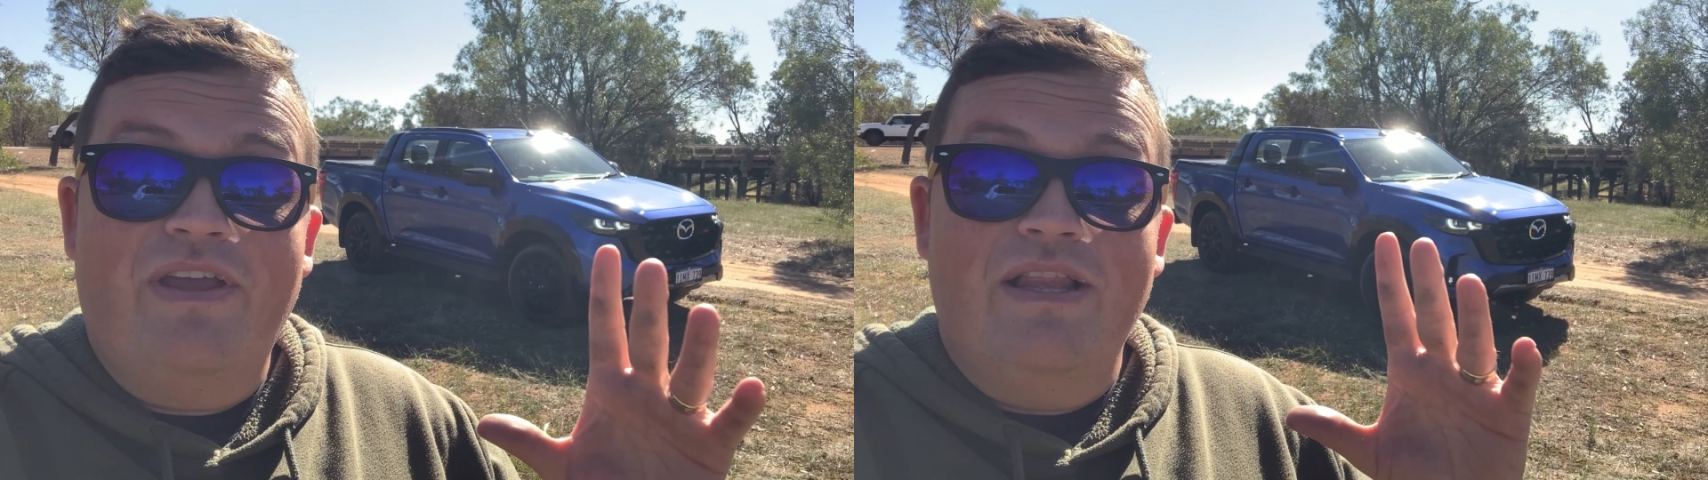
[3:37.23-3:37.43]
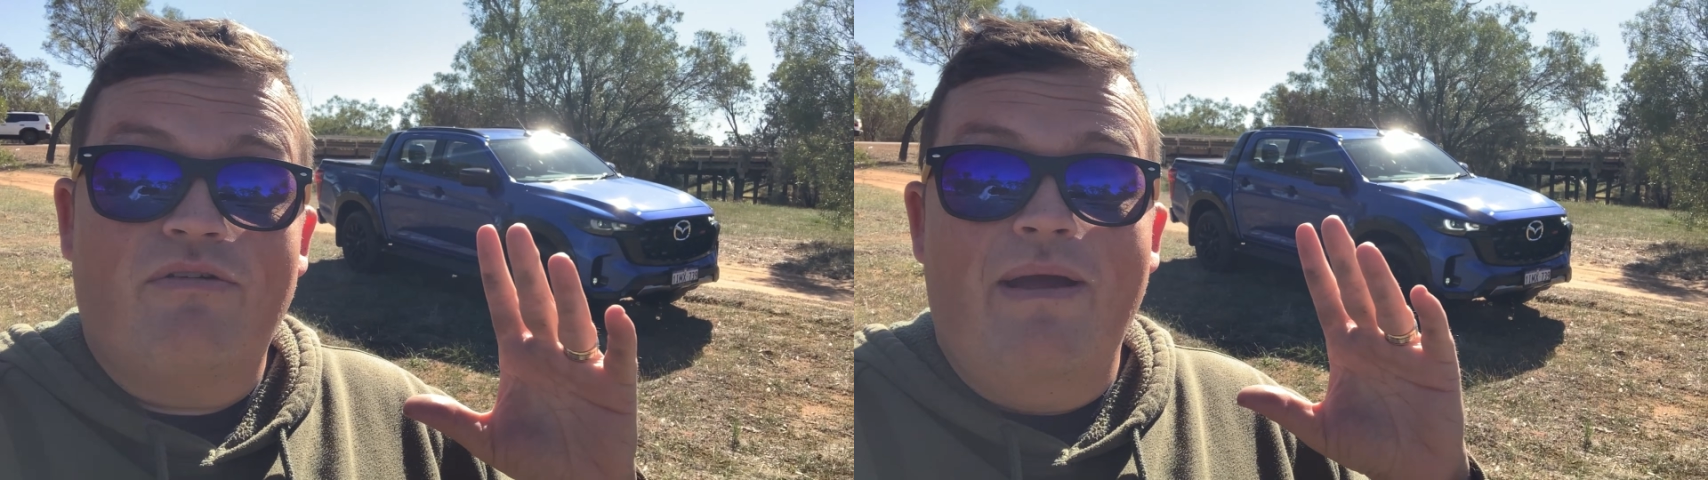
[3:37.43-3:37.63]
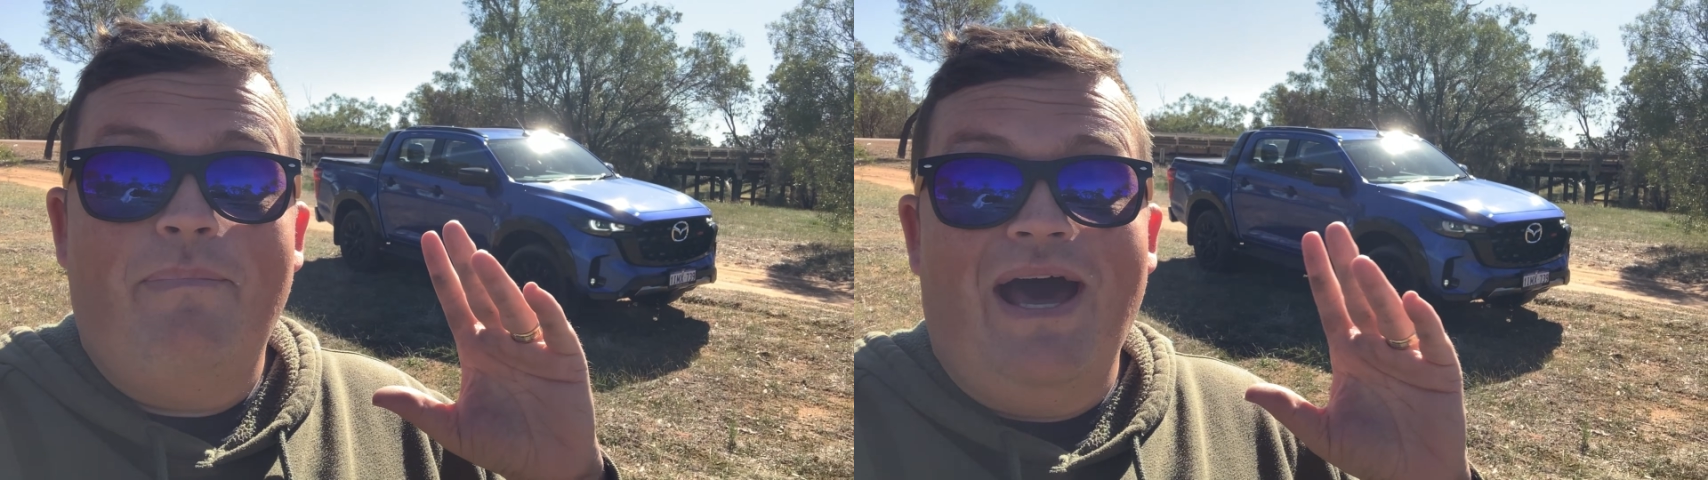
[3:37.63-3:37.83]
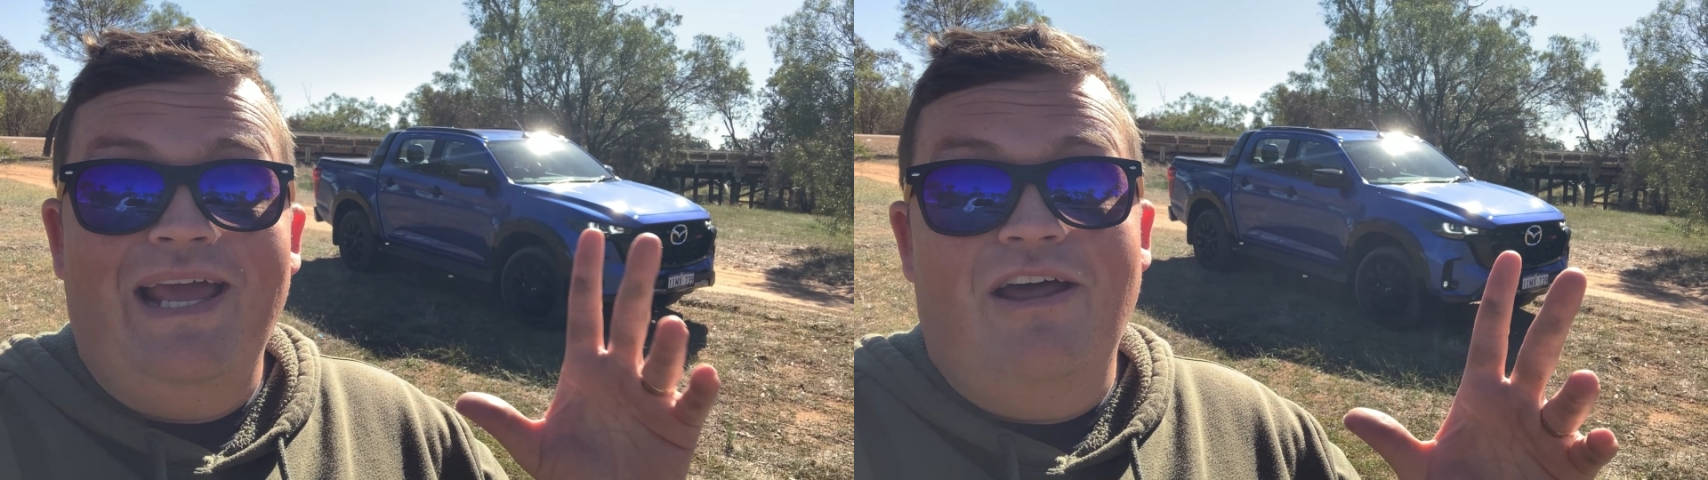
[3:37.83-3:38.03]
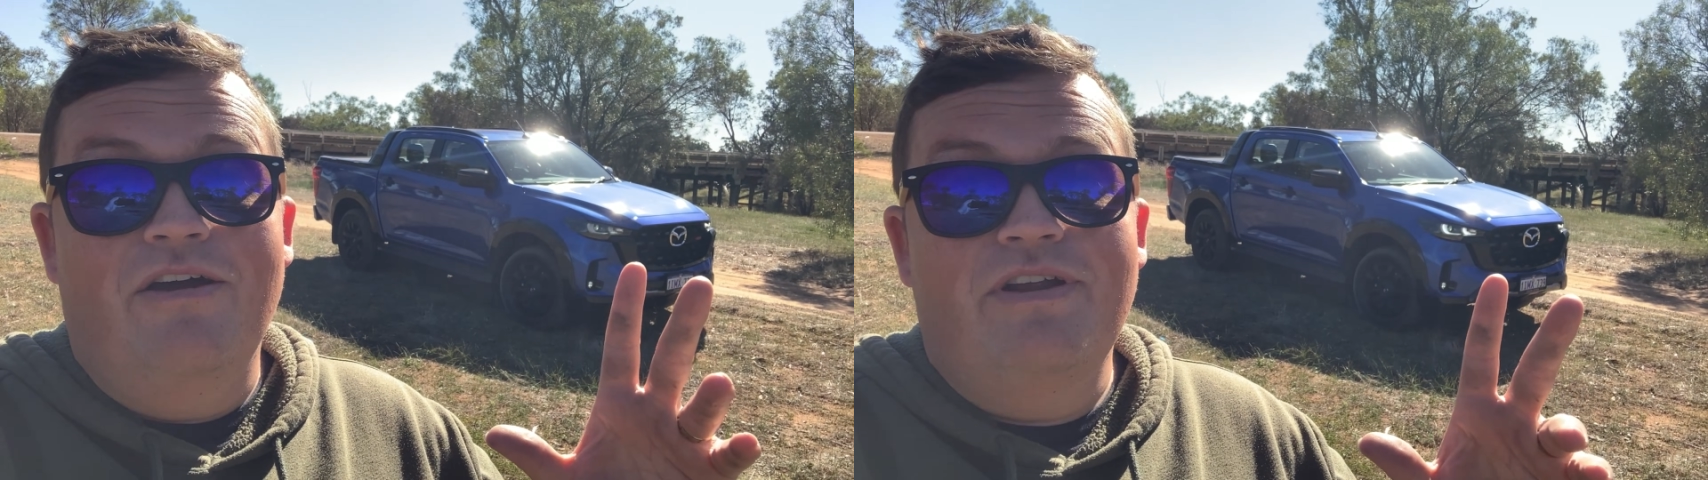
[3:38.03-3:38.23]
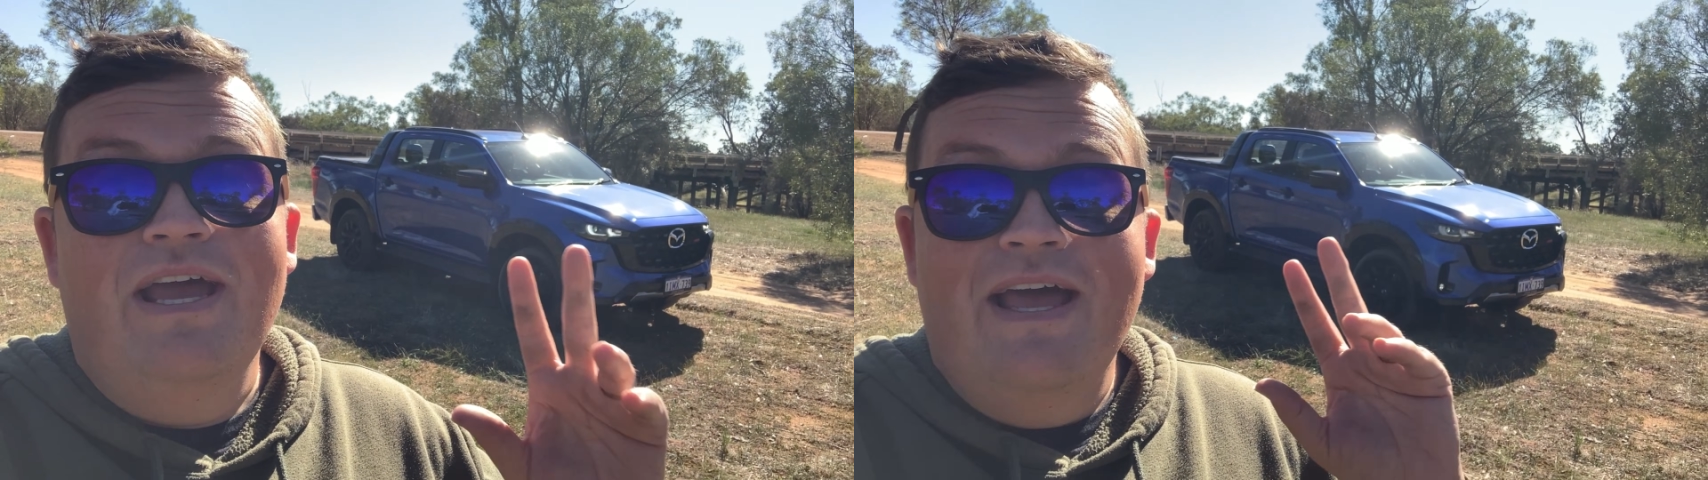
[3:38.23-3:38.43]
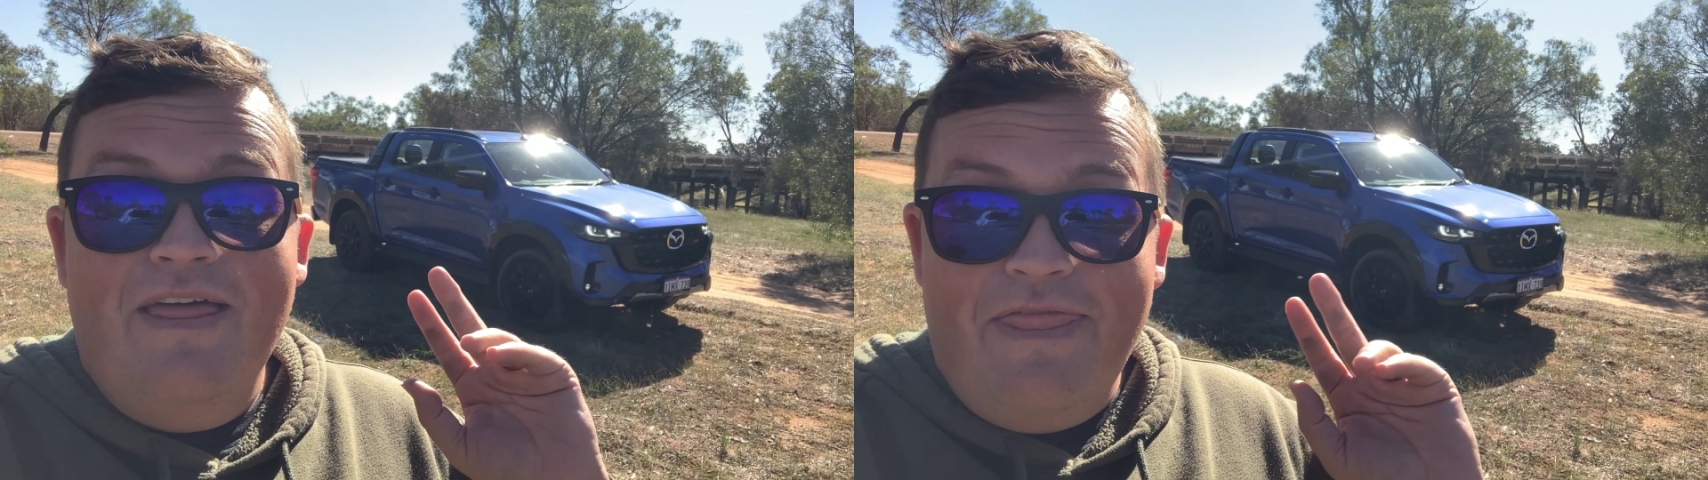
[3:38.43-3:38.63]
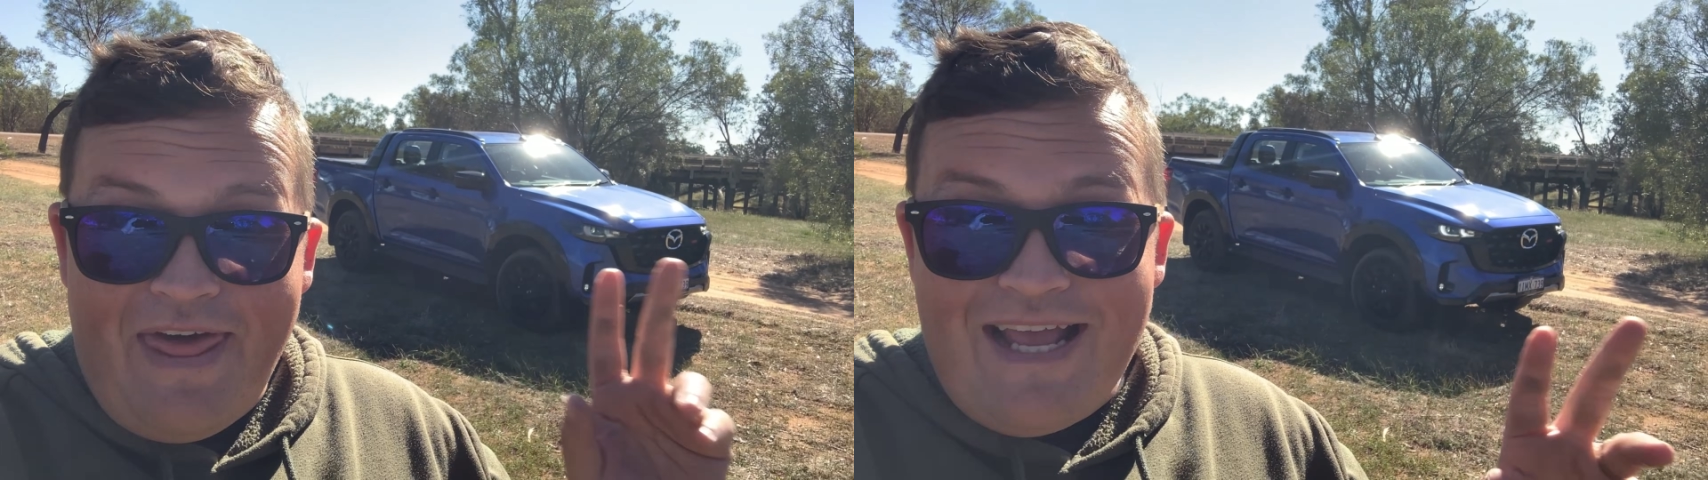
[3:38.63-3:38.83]
kilogram payload.
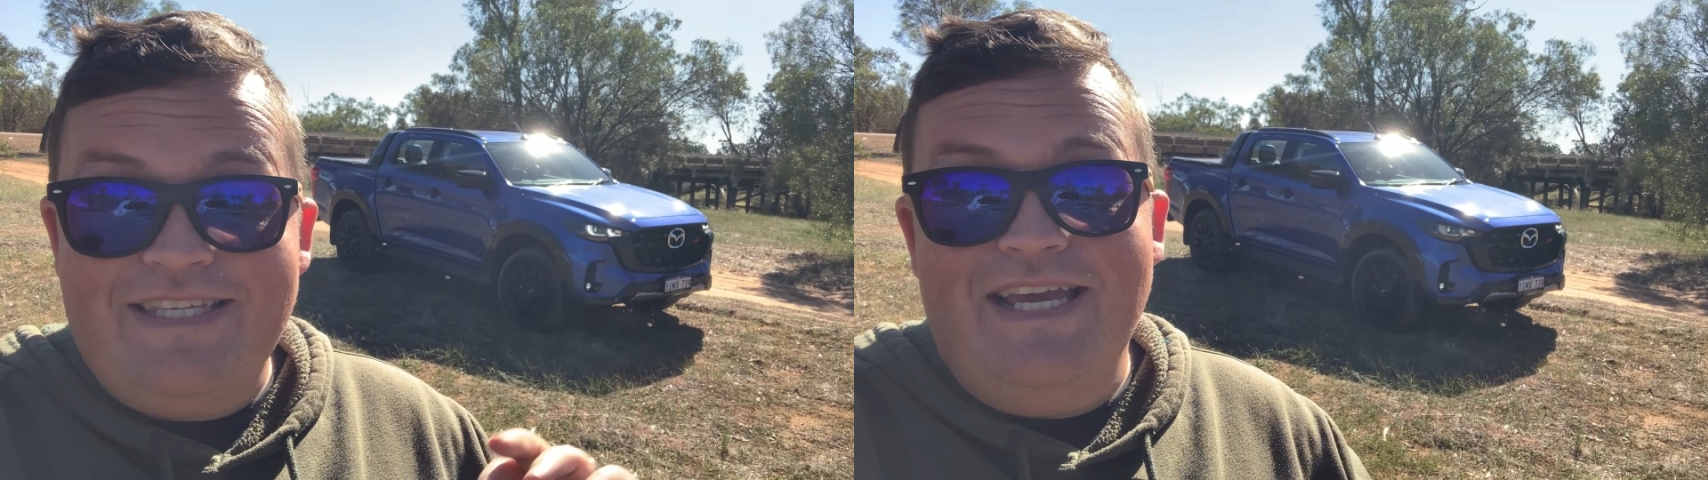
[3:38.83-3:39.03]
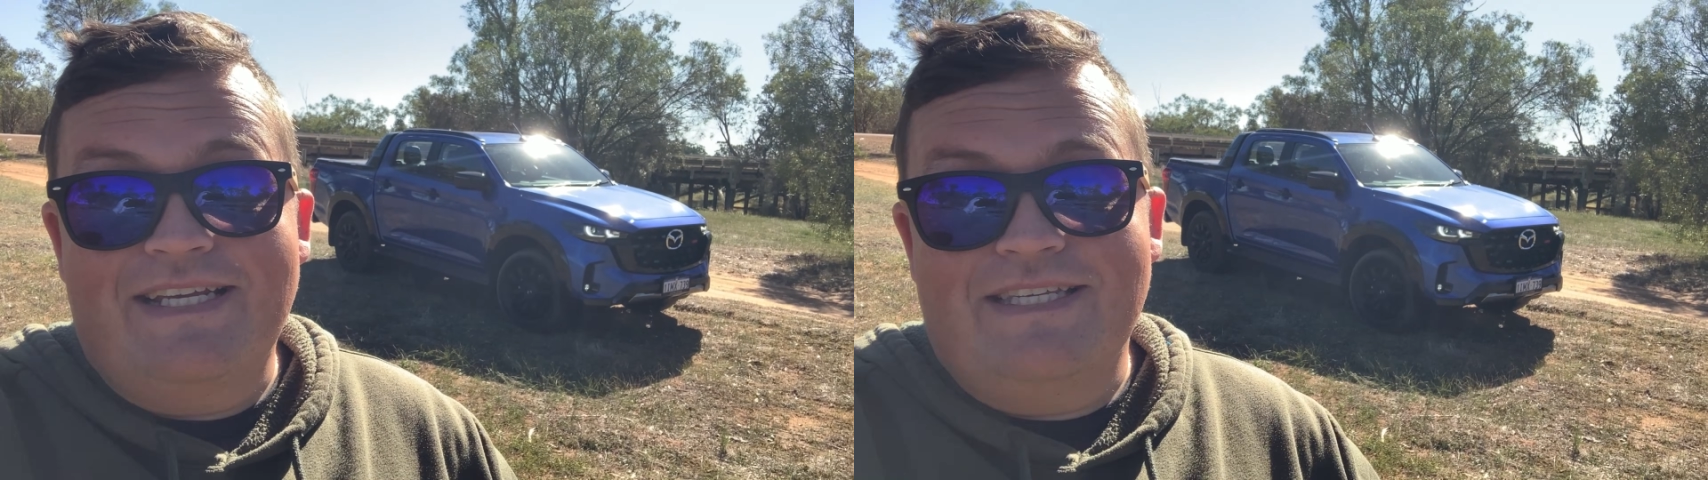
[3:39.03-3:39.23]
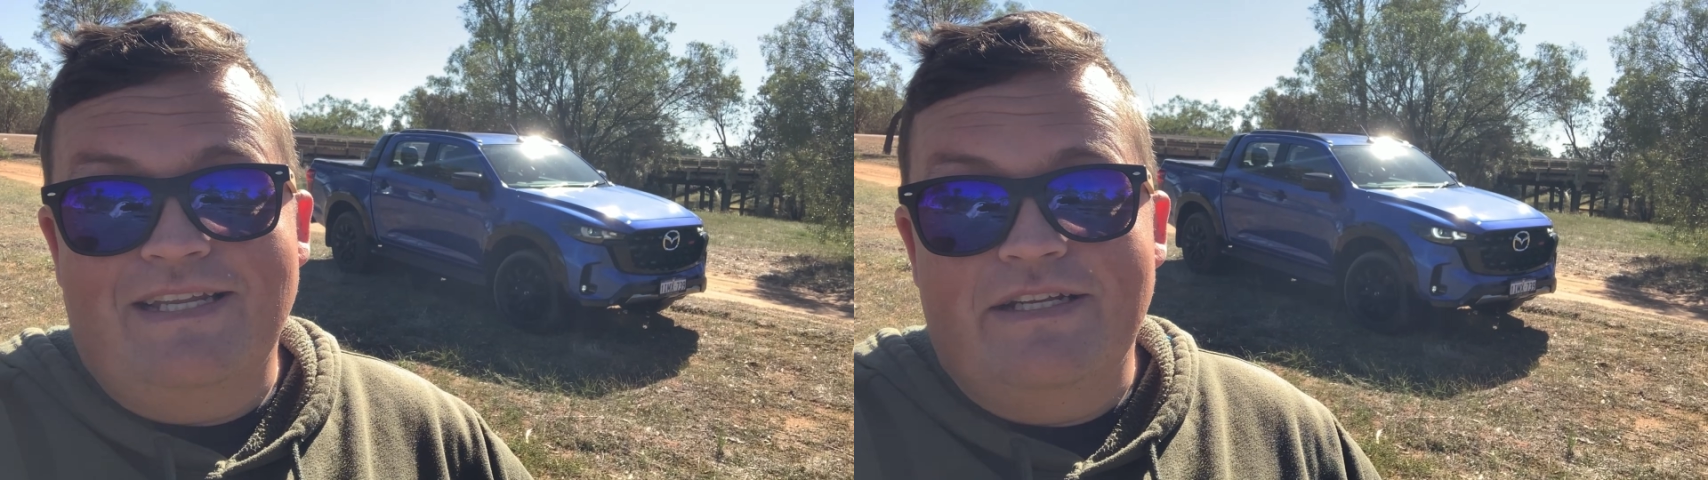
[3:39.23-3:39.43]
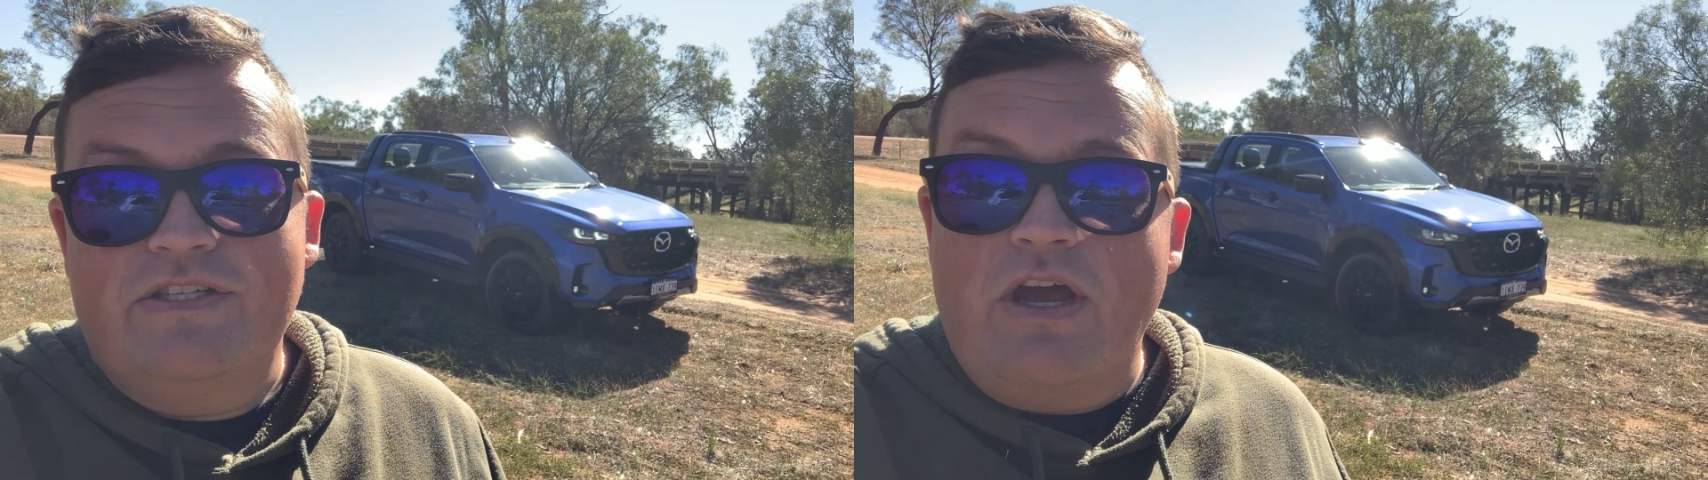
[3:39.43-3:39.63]
That's excellent.